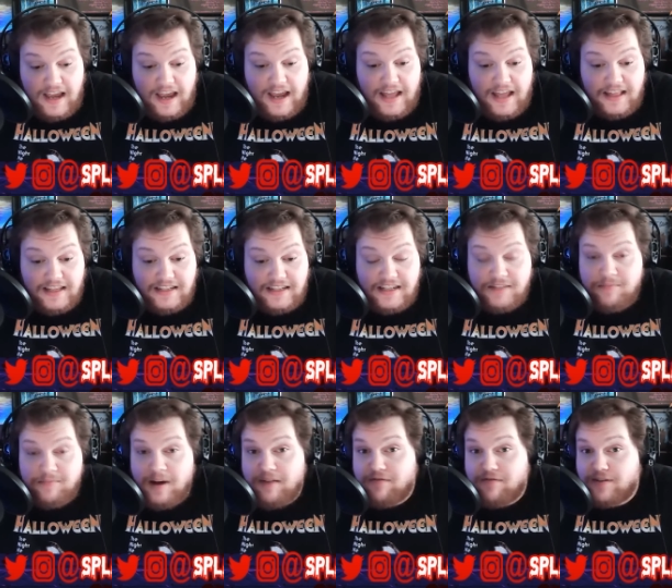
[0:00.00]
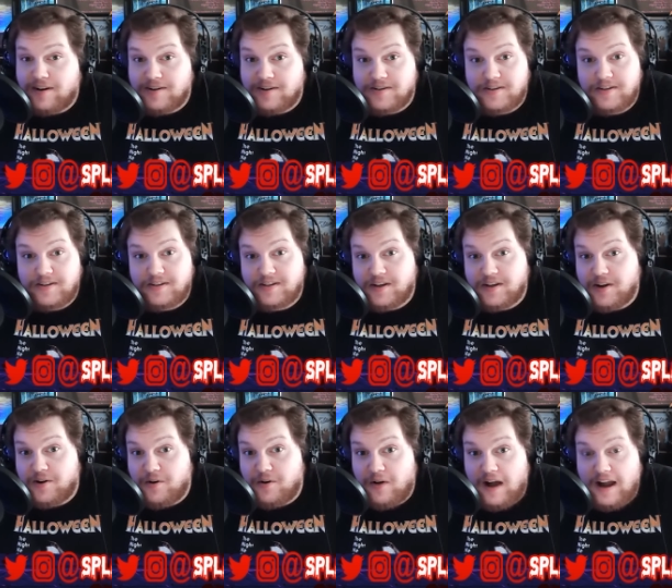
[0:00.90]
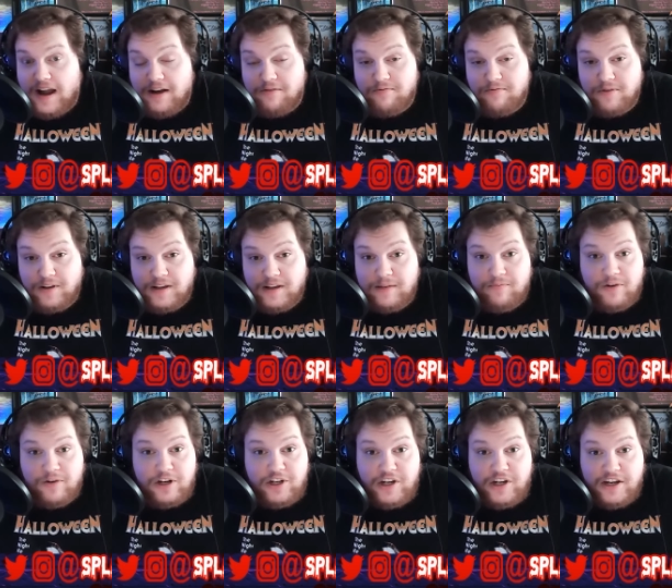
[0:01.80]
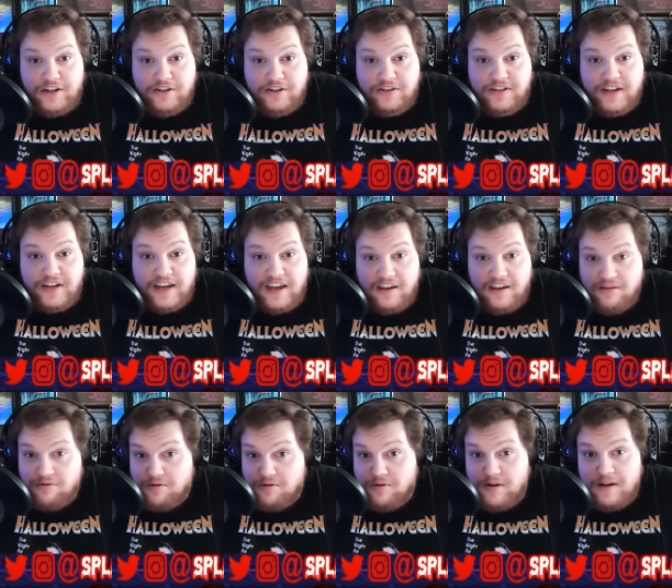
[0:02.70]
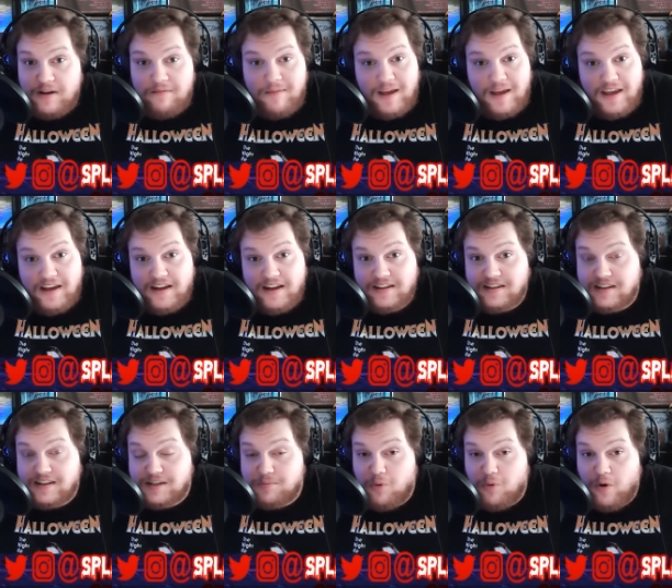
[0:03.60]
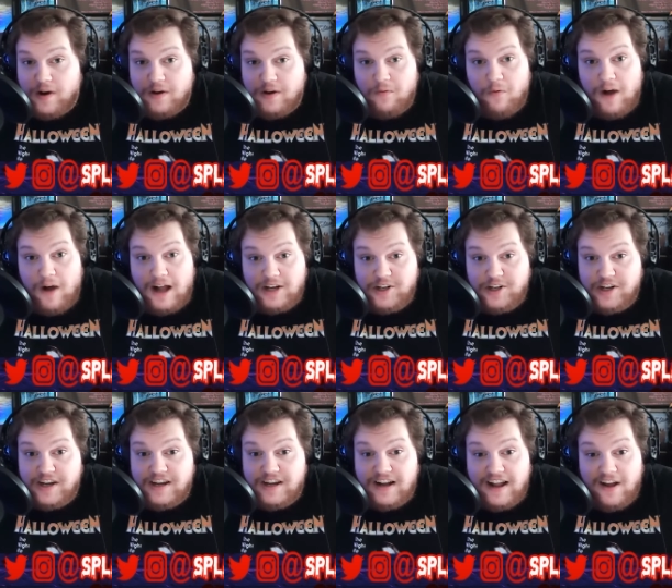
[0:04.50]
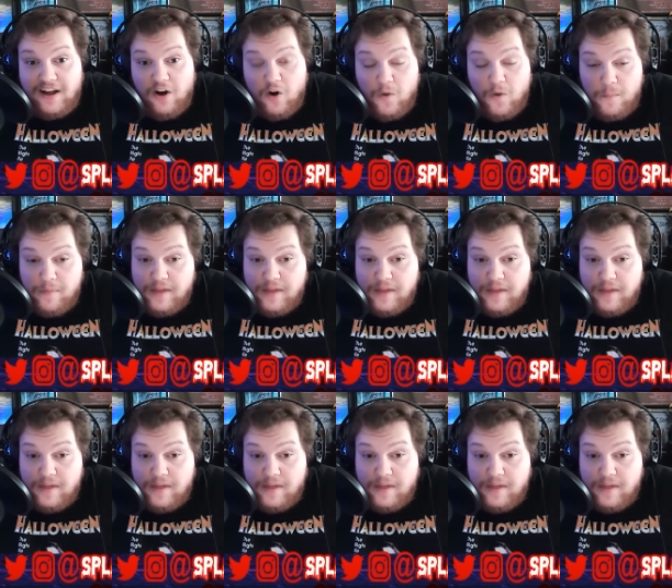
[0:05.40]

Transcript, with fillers: And this is my first. So I really appreciate you sticking through it, making it to this point and watching it. I hope